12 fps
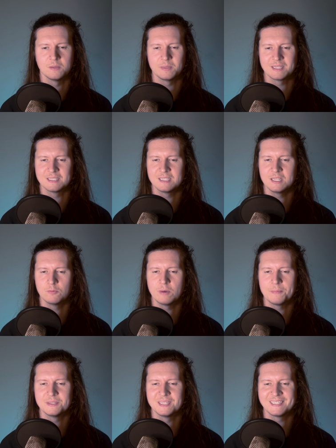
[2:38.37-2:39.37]
and we can see the
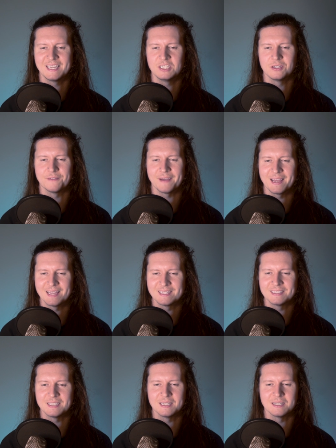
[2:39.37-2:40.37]
representation of
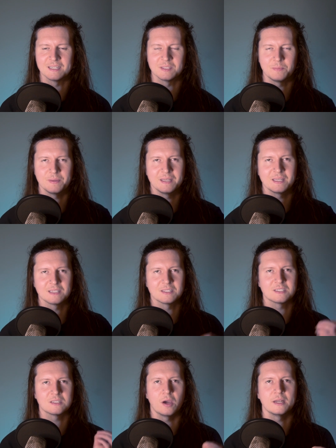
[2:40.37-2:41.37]
hands here as being
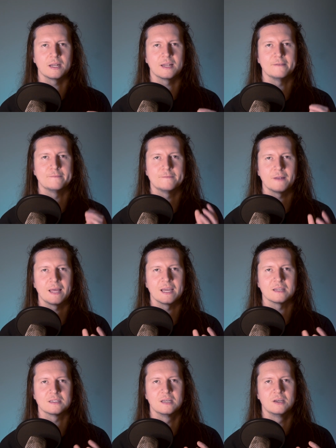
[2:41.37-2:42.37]
decidedly
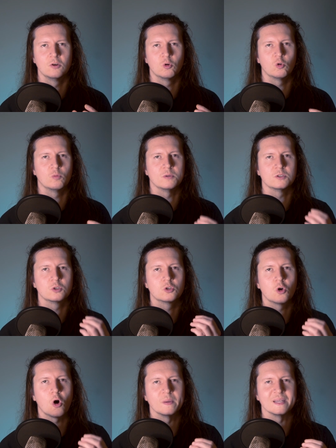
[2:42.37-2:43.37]
flat, almost
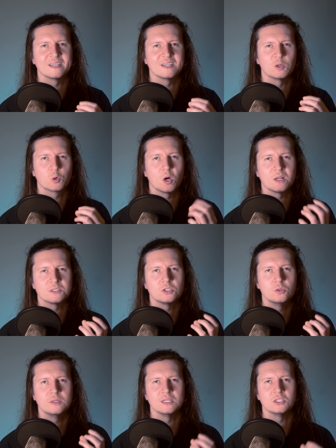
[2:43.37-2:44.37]
comic or
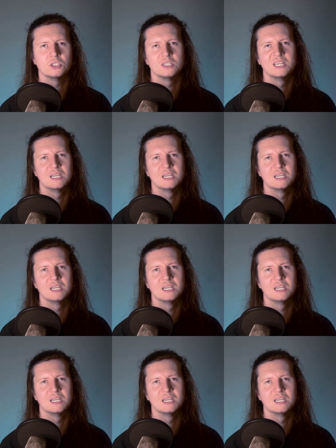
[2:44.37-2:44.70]
cartoonish,